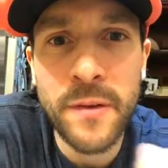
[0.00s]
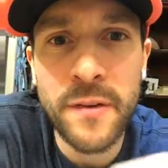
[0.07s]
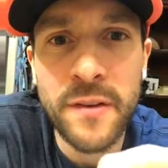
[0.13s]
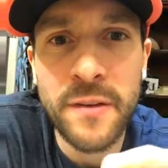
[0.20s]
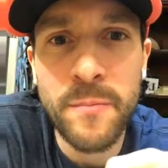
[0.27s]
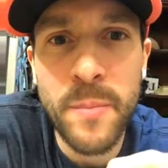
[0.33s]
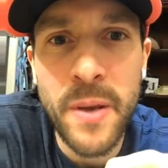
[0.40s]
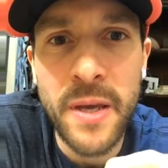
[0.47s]
to
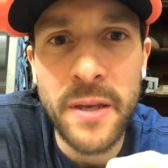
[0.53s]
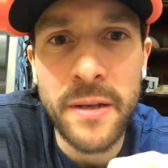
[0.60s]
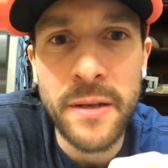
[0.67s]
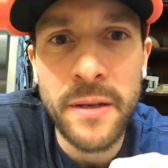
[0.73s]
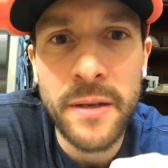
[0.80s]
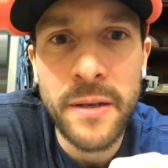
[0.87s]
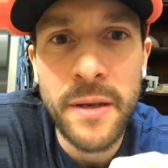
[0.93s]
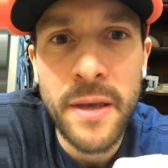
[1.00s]
spin.
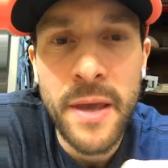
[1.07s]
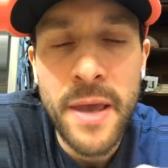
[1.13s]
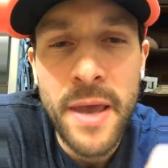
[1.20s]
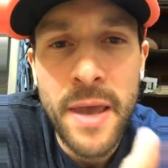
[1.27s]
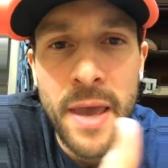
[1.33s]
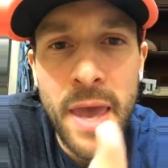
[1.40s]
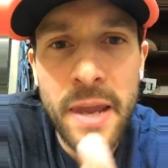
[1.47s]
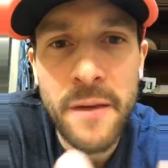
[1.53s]

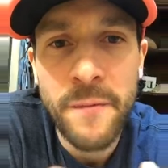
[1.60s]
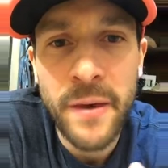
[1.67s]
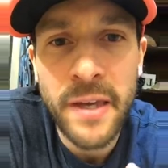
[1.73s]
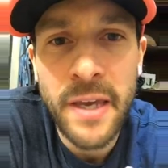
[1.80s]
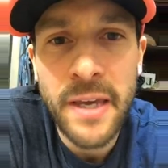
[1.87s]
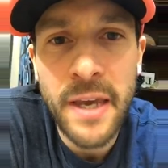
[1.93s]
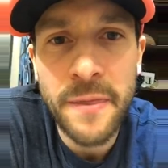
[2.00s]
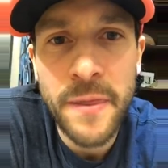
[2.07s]
And if I
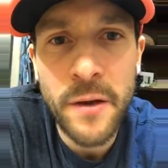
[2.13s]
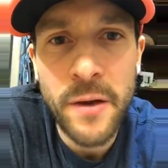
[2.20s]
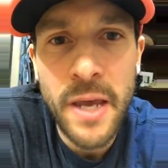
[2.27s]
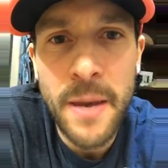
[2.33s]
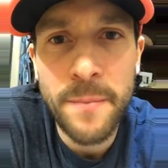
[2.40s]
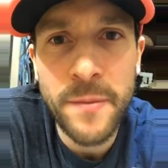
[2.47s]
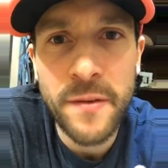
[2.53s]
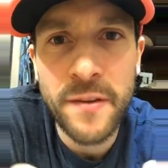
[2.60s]
could get their
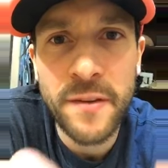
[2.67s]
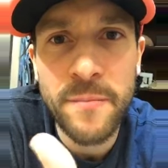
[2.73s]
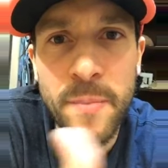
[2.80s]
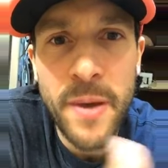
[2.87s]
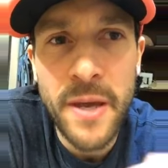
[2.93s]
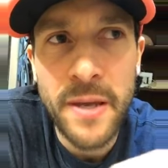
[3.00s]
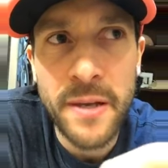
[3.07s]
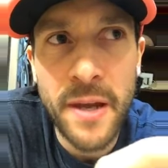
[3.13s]
hip to
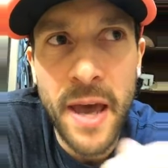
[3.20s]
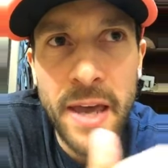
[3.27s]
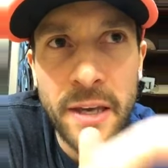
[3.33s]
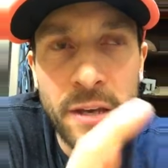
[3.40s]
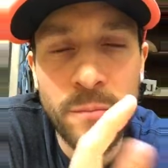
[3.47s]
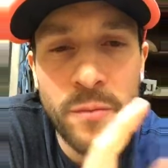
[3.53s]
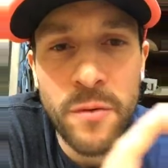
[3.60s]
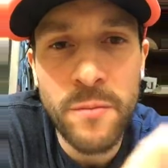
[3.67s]
spin, I
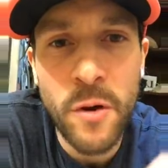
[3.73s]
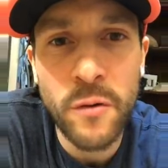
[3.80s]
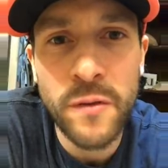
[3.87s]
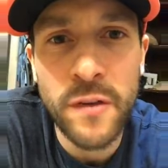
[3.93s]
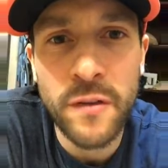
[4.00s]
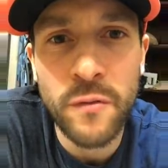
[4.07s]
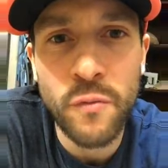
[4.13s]
could promote this